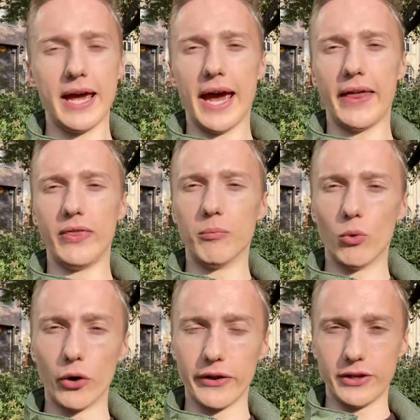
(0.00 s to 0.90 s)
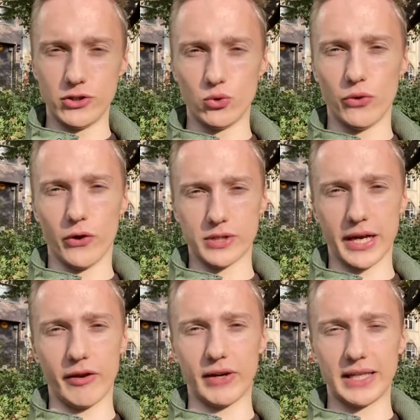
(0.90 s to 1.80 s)
And the more they do those
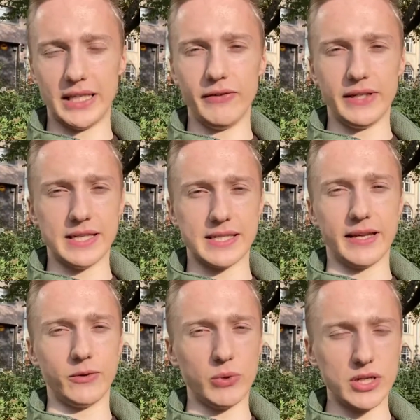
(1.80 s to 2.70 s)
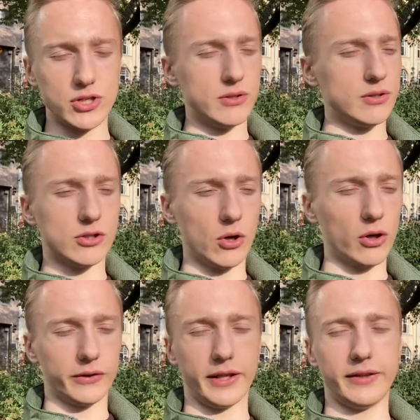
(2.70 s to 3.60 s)
kind of activities that we
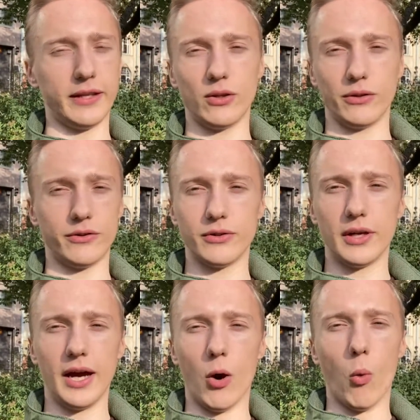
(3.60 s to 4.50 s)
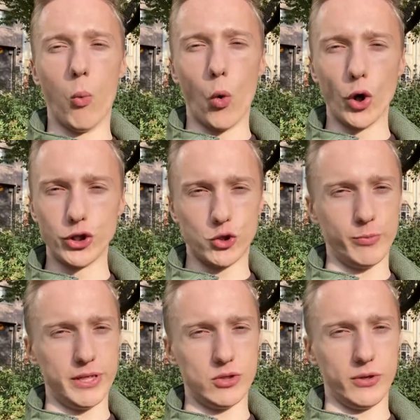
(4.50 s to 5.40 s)
talk that they don't want to
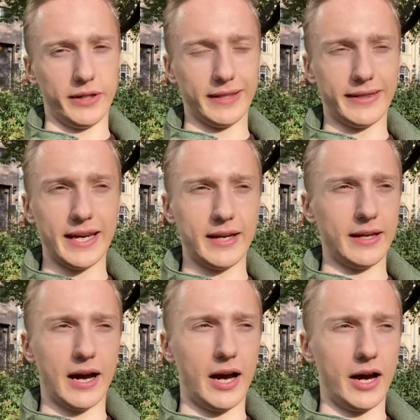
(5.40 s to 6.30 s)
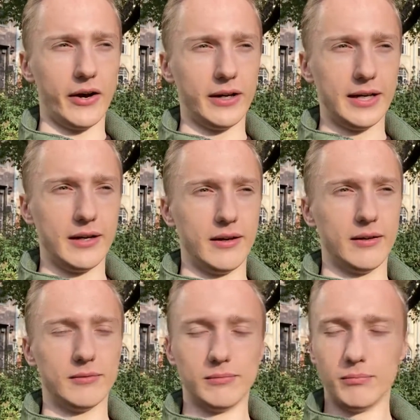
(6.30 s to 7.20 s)
be doing, that they are
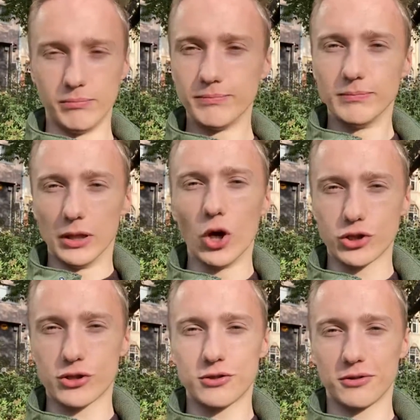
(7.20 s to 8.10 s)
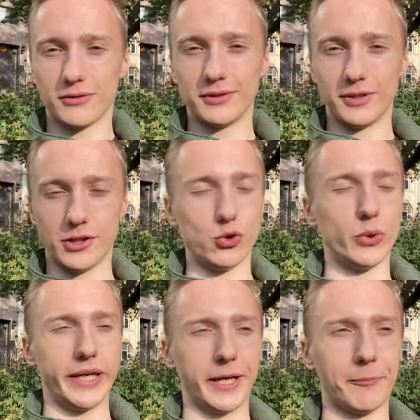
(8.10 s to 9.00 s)
lost doing,